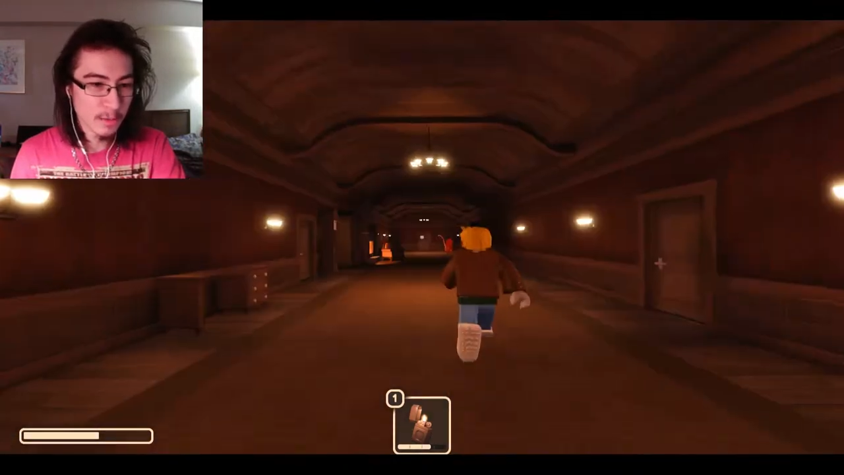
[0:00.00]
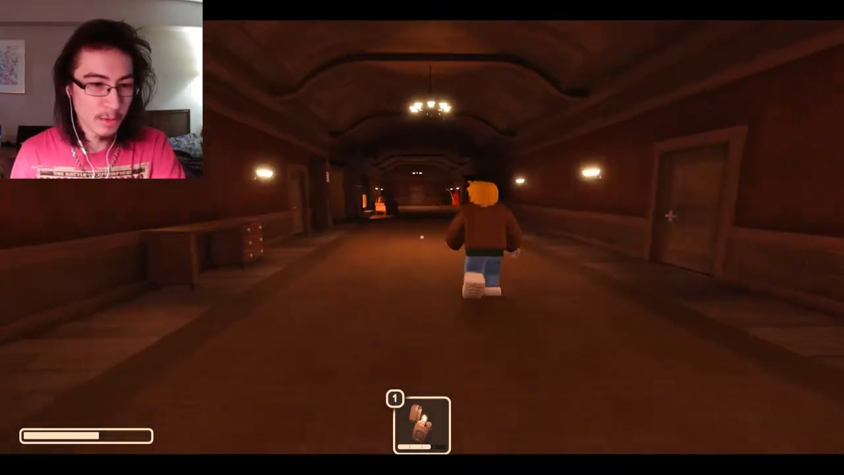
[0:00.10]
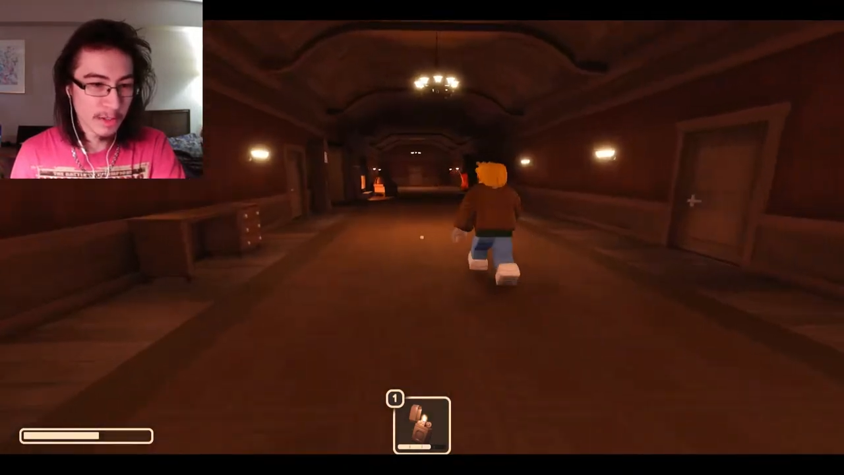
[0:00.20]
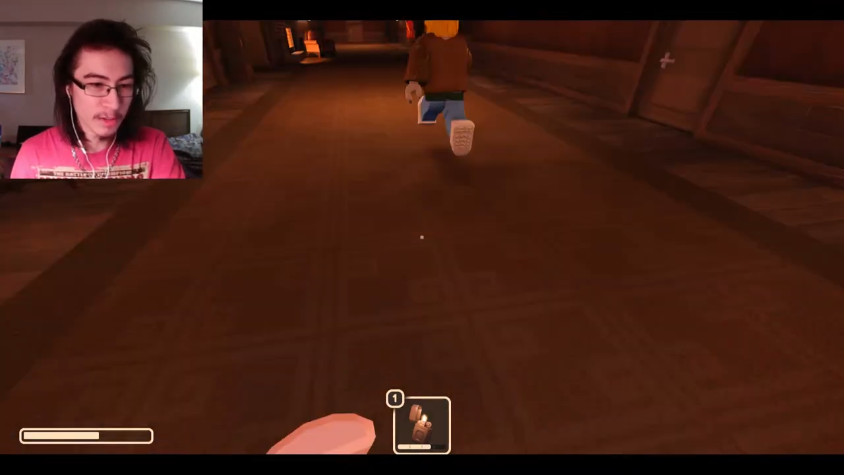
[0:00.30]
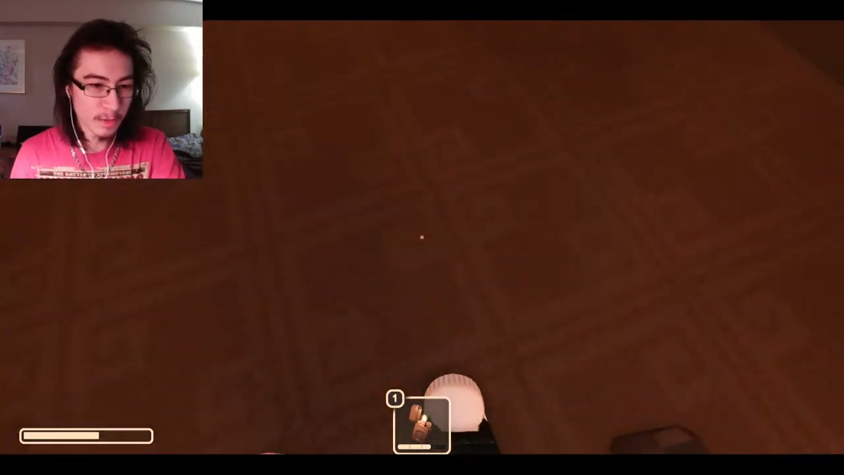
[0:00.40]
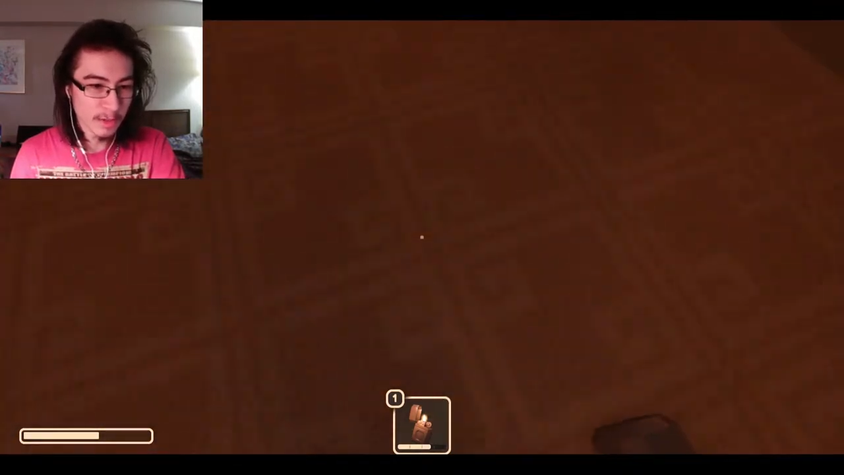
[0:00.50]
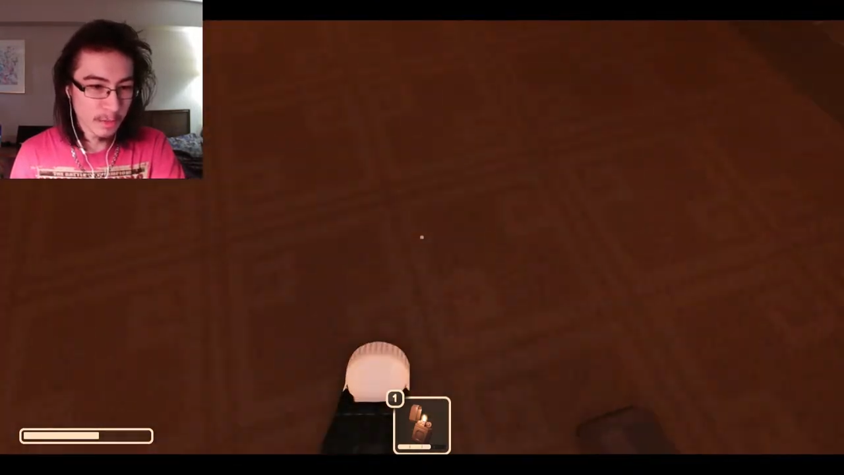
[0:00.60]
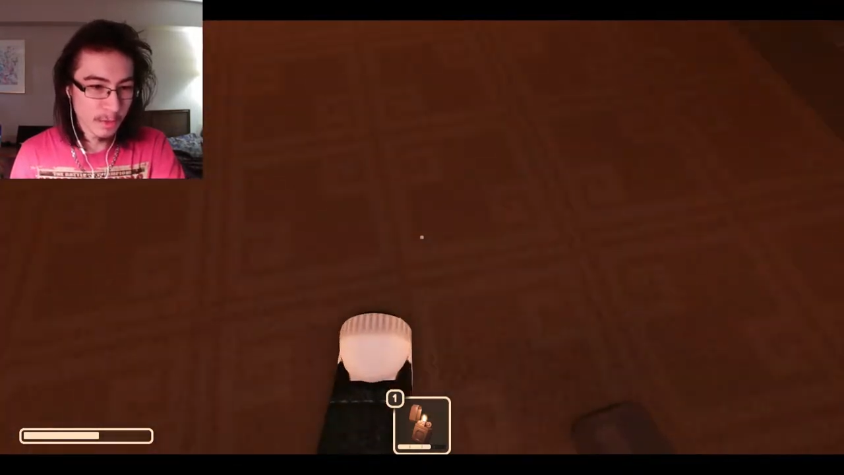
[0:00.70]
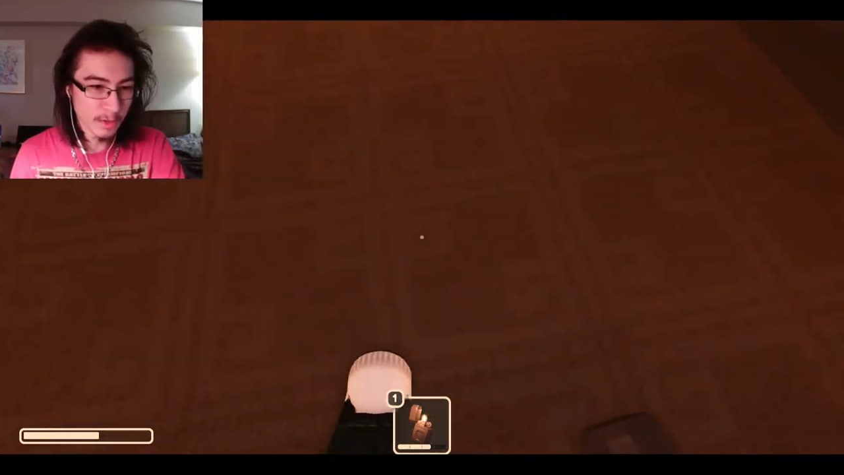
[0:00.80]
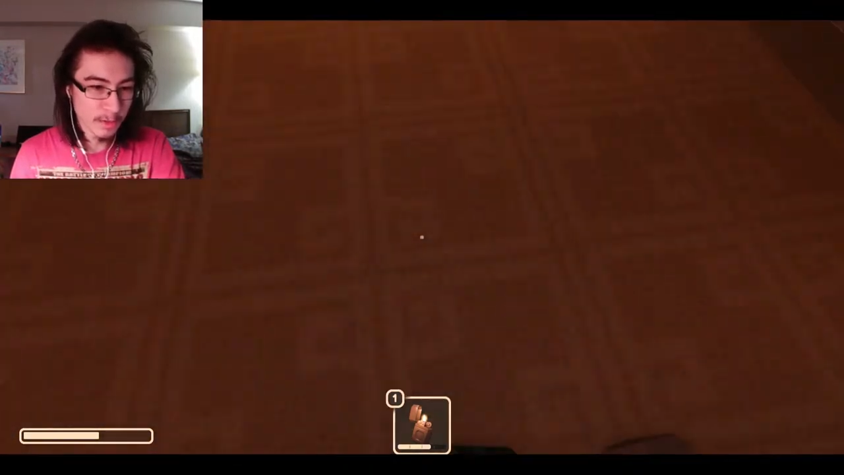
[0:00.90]
Running, running,
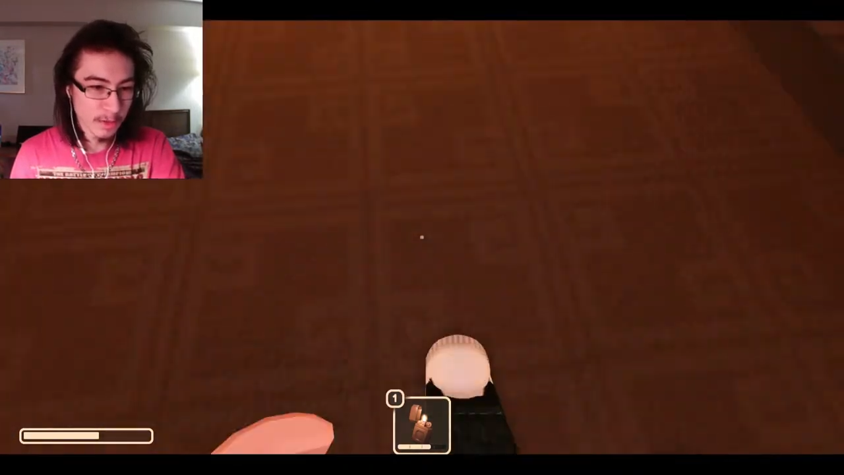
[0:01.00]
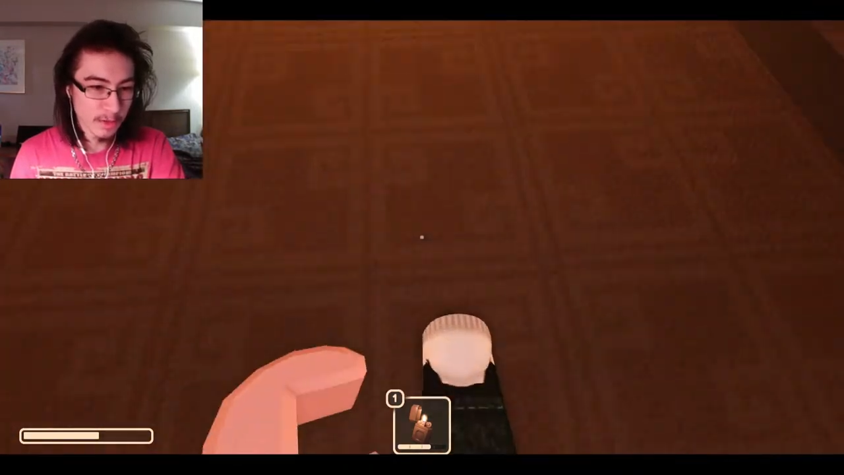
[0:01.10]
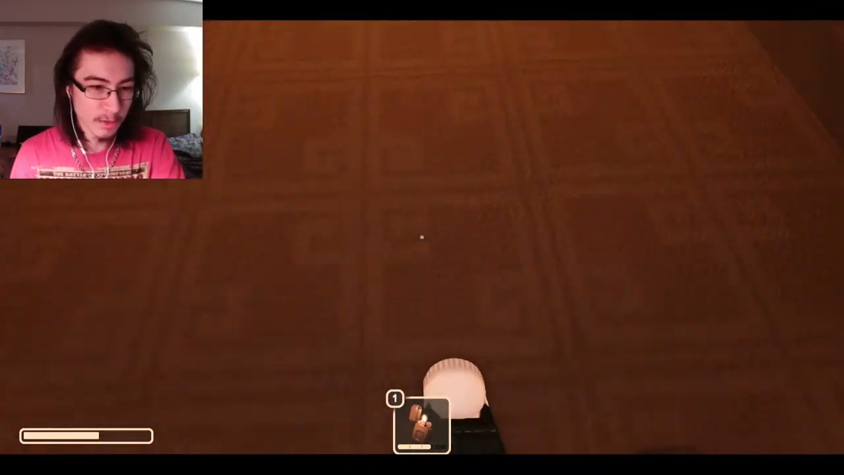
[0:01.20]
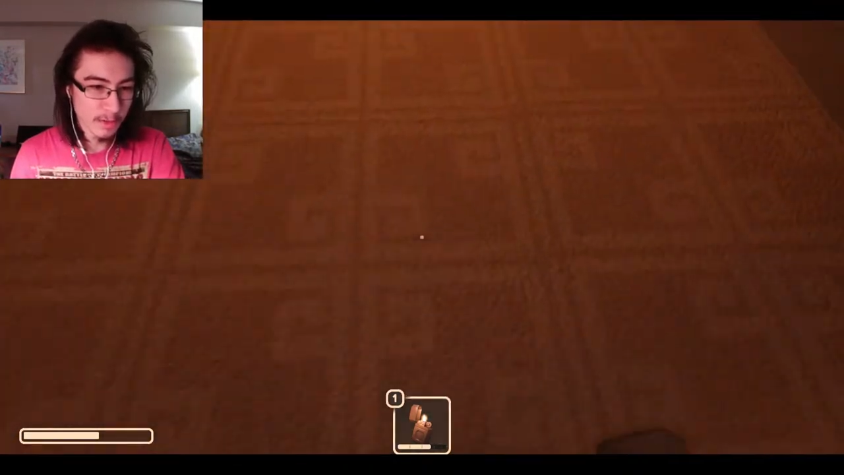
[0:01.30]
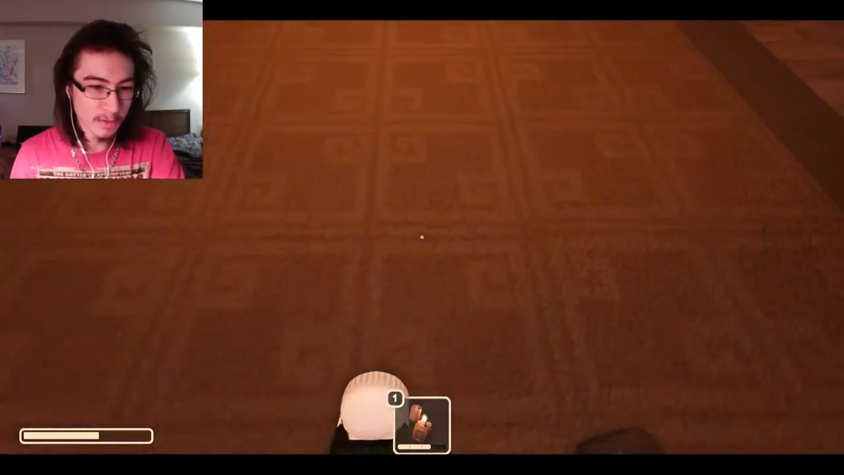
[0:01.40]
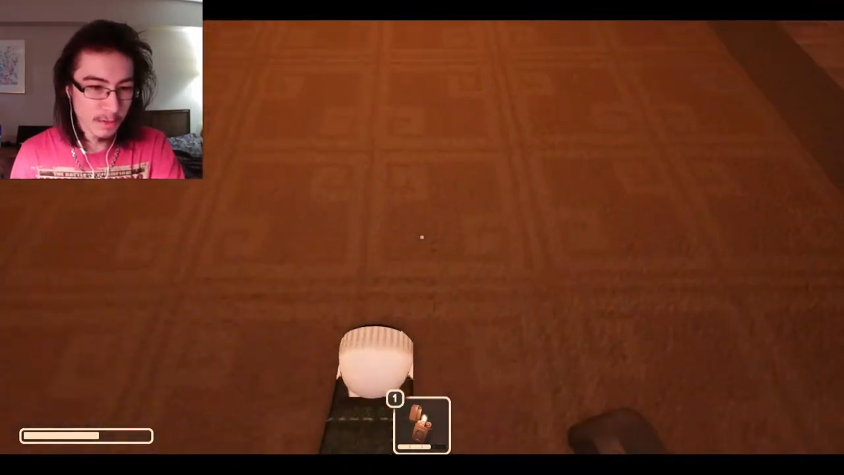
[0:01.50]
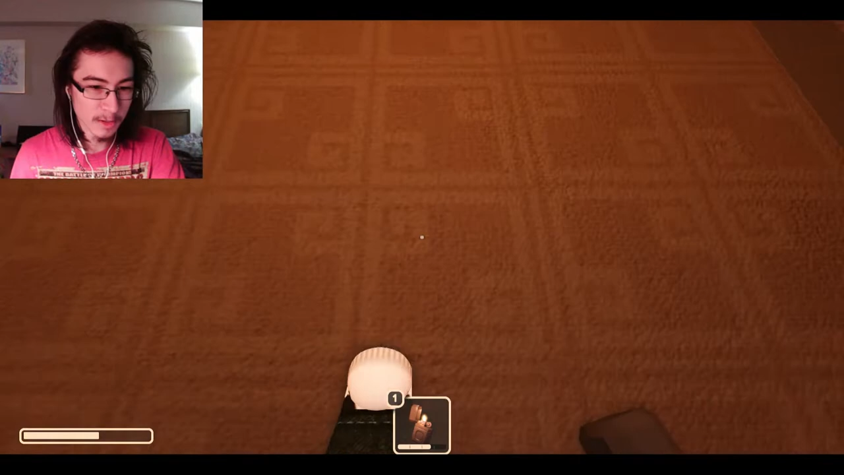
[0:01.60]
running, running, running,